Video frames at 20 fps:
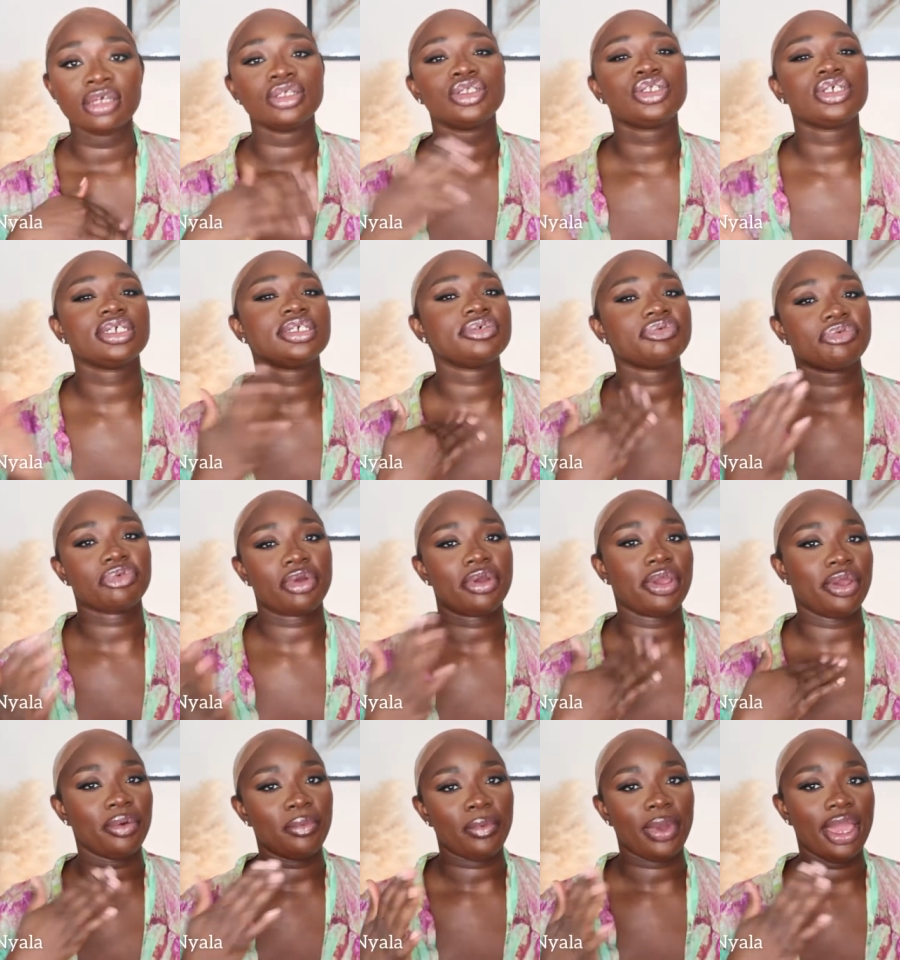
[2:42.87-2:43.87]
just throw
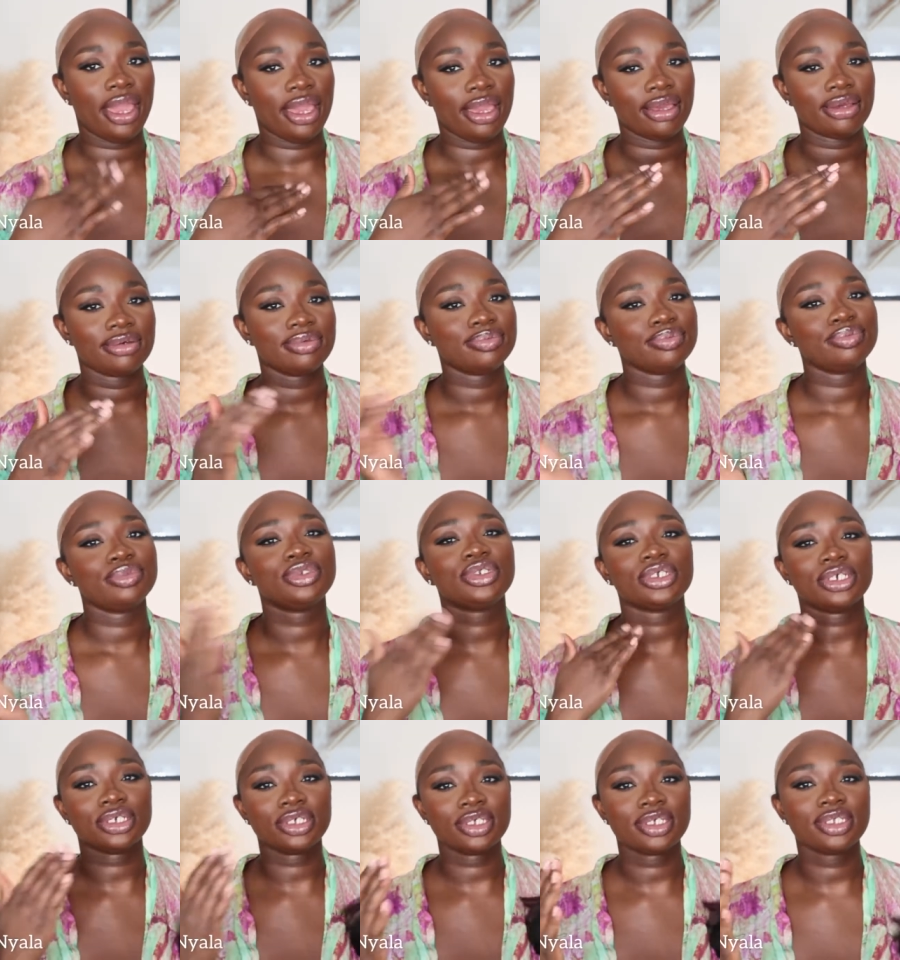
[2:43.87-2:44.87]
it away
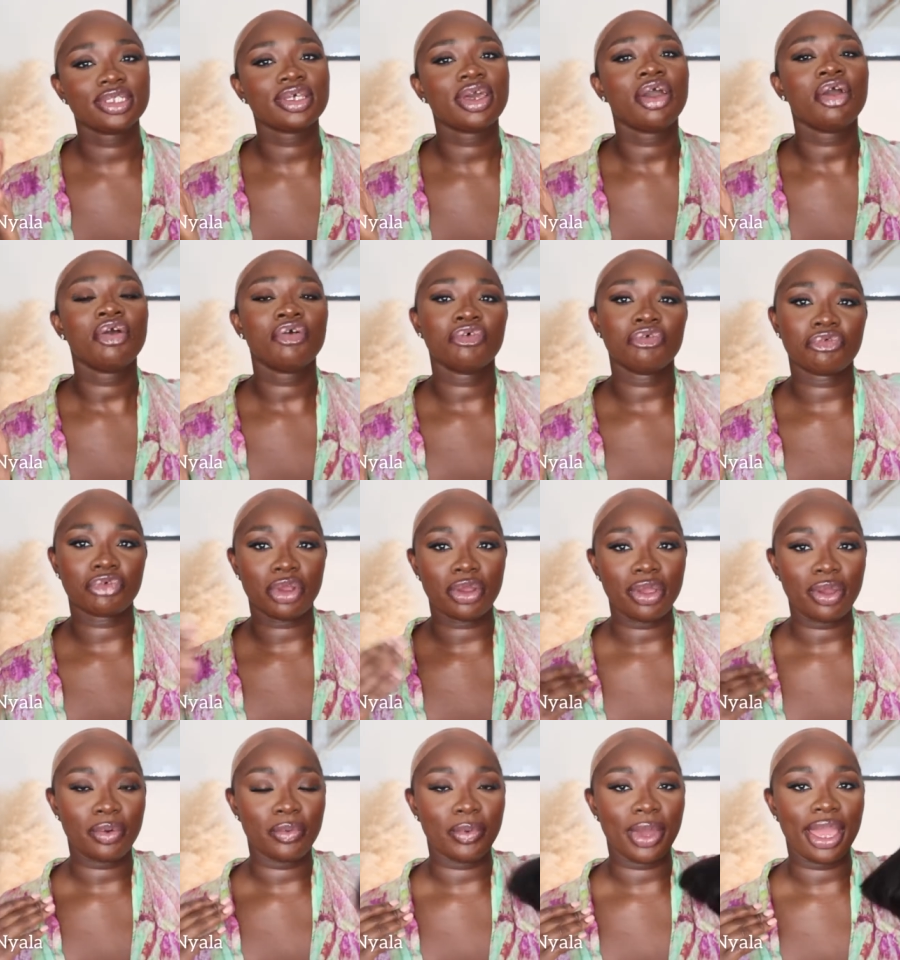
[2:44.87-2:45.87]
just throw
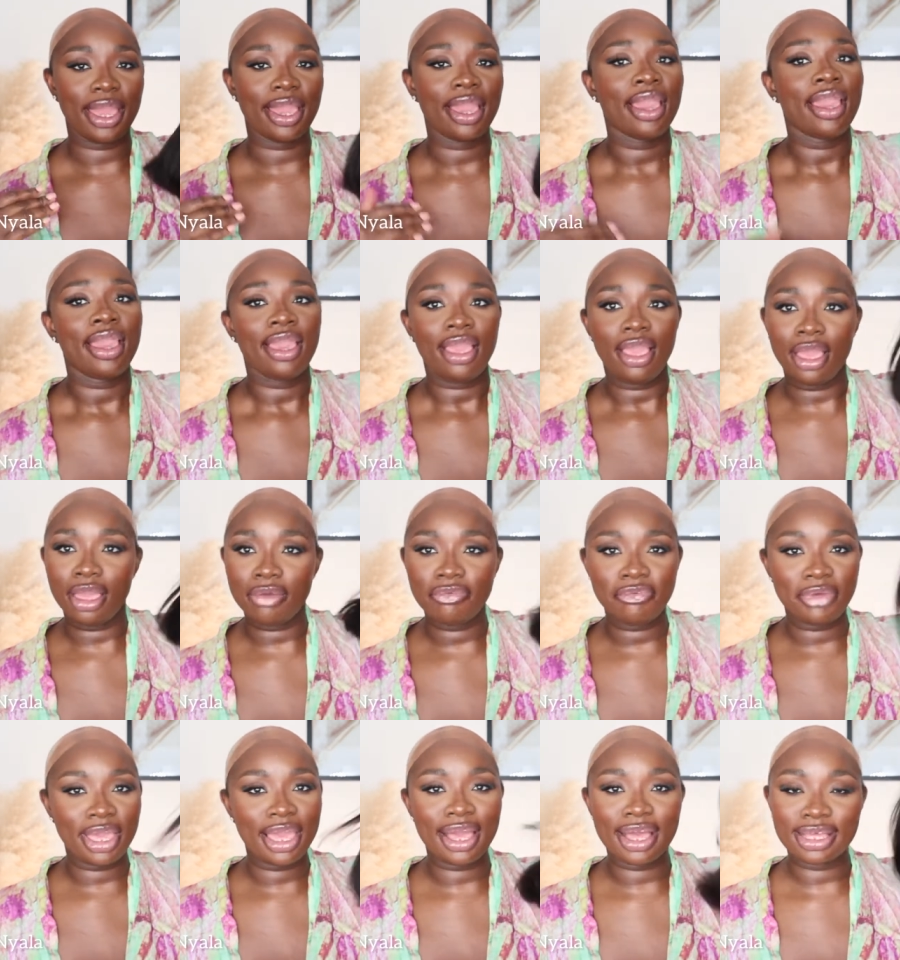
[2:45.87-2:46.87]
it away if
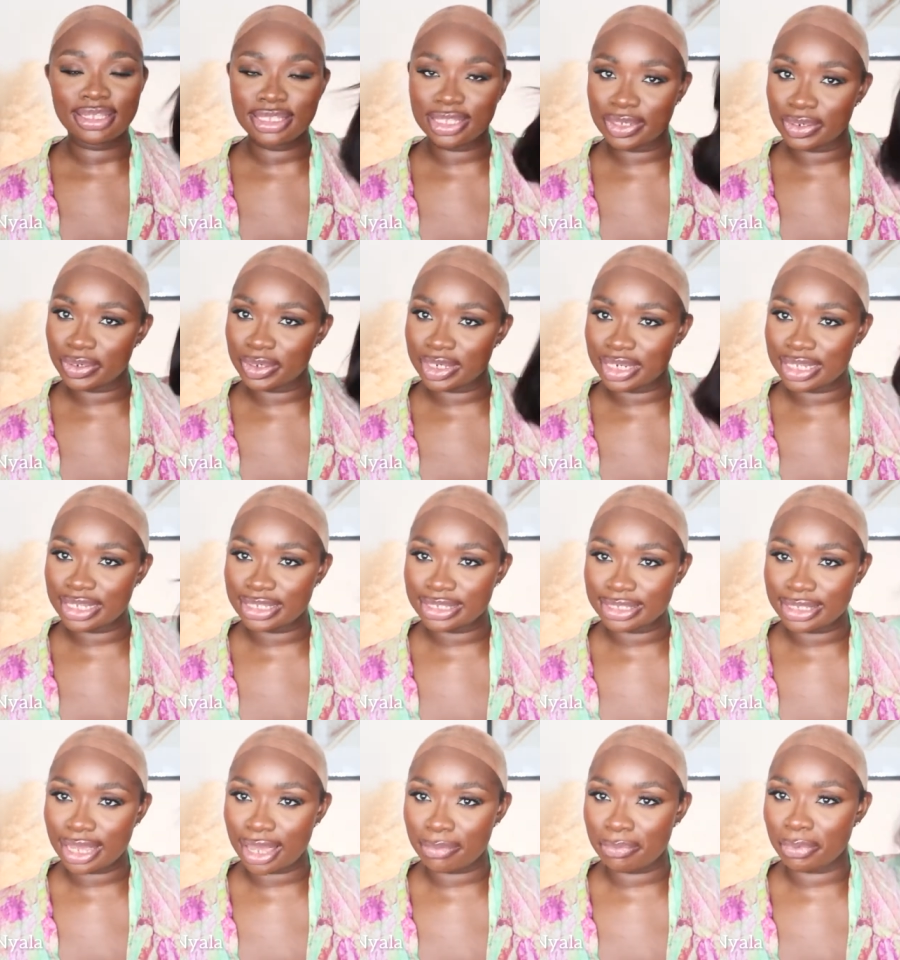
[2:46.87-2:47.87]
it hasn't got these
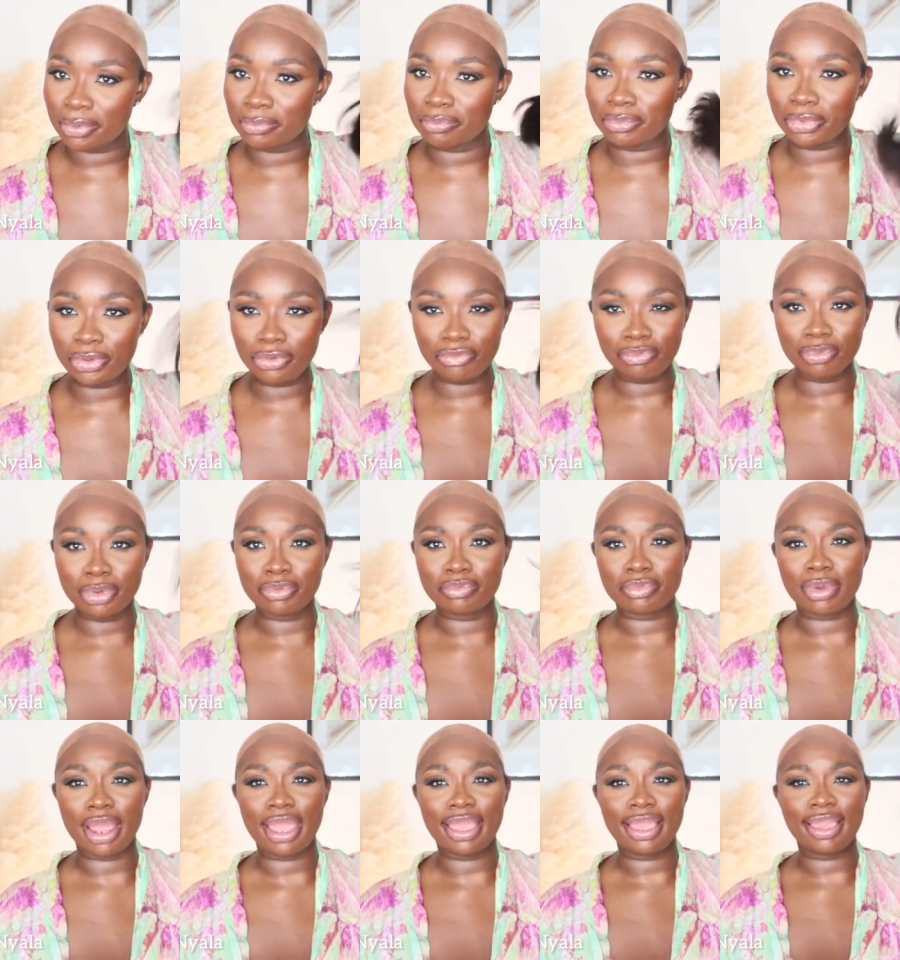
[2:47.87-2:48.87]
type of movement
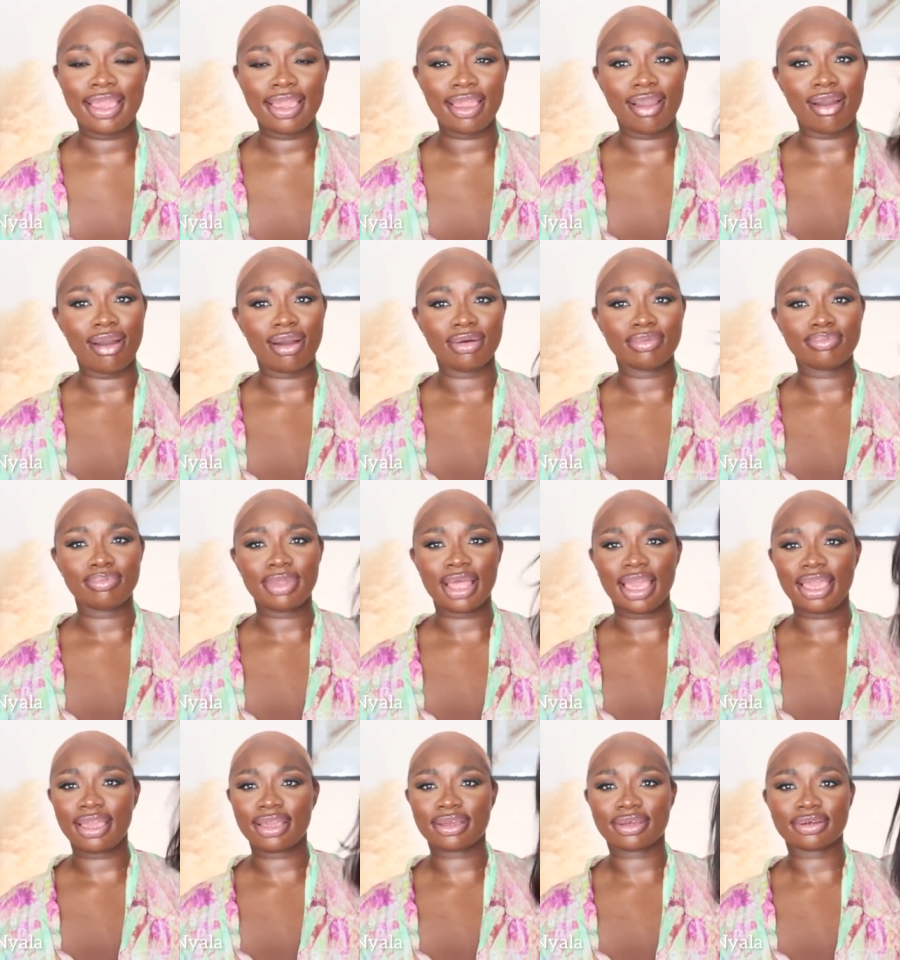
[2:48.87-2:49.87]
right here
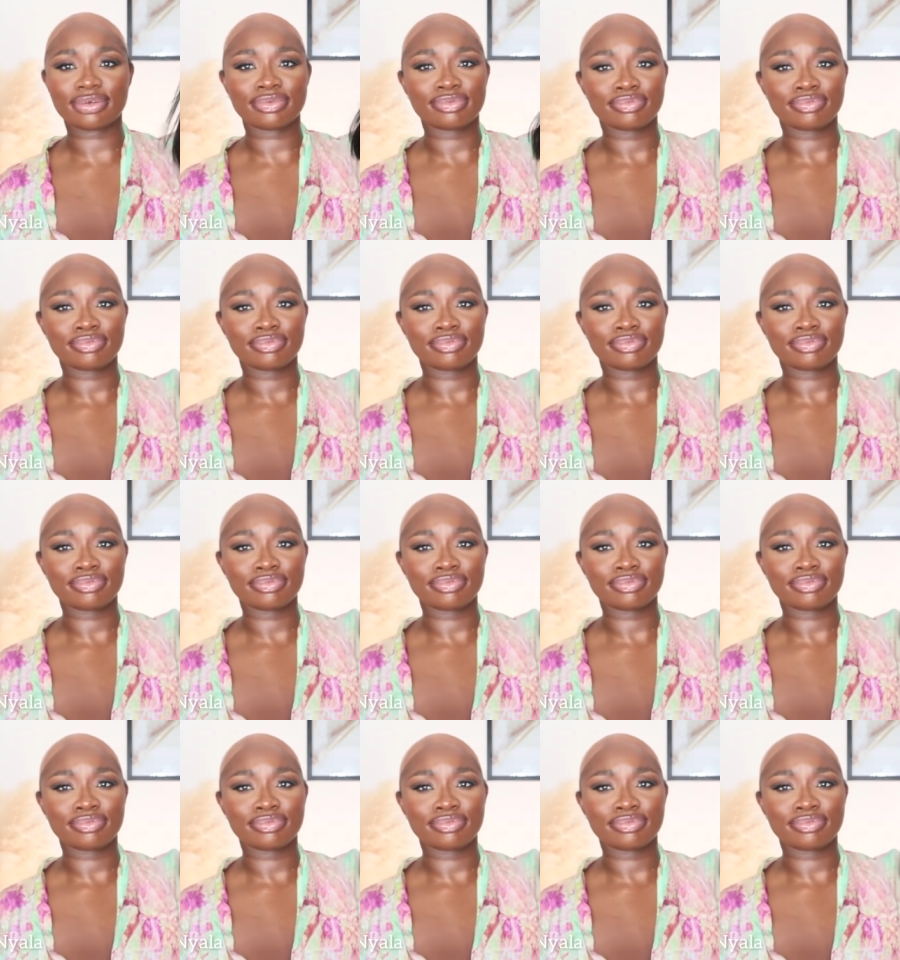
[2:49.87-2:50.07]
like